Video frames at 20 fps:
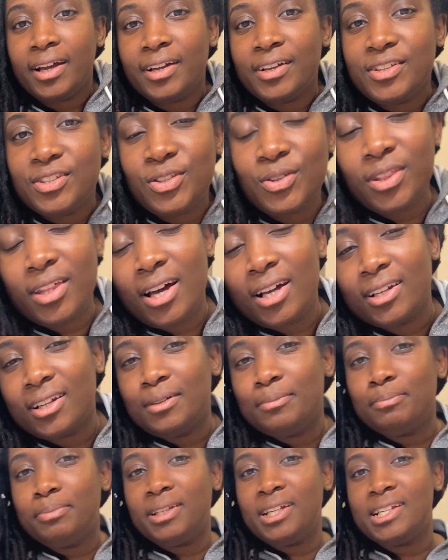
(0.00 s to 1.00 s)
So that
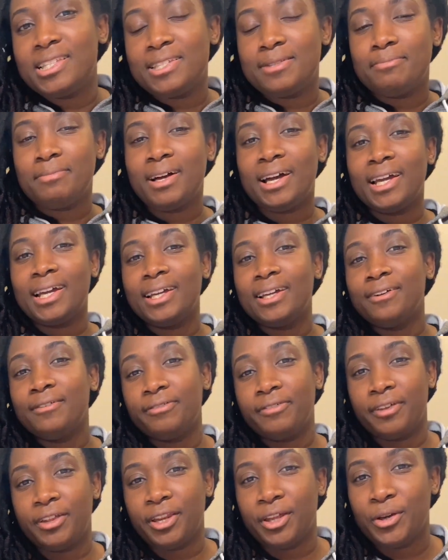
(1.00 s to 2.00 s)
completes my
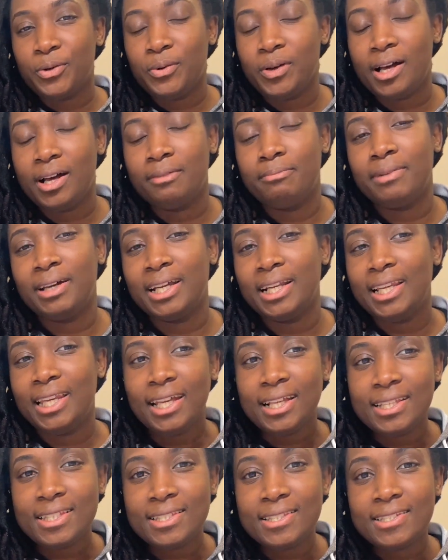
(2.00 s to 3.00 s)
video and my
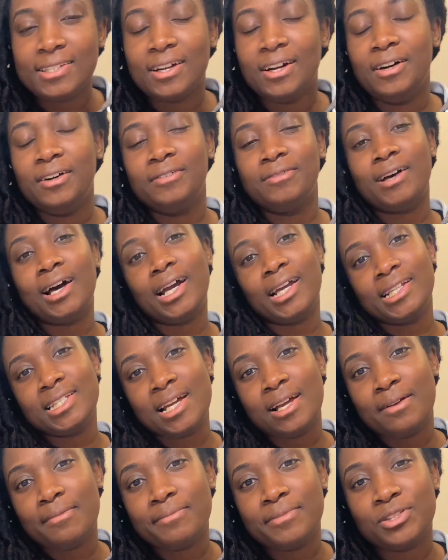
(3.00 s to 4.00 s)
list of
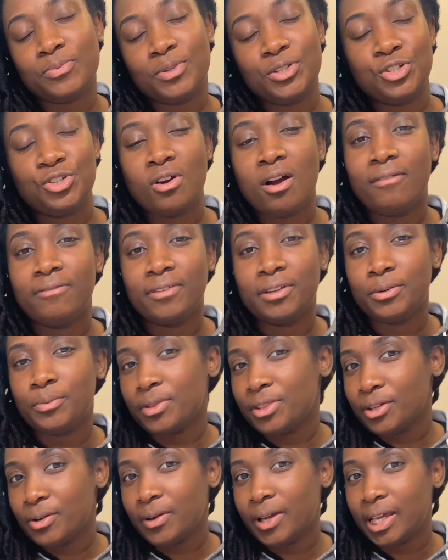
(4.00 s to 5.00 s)
items when traveling with
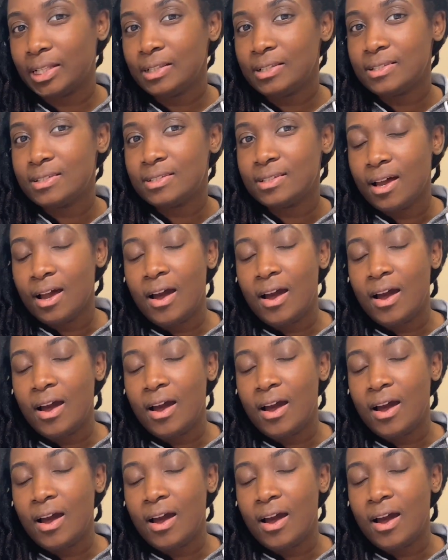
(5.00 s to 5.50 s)
your kids.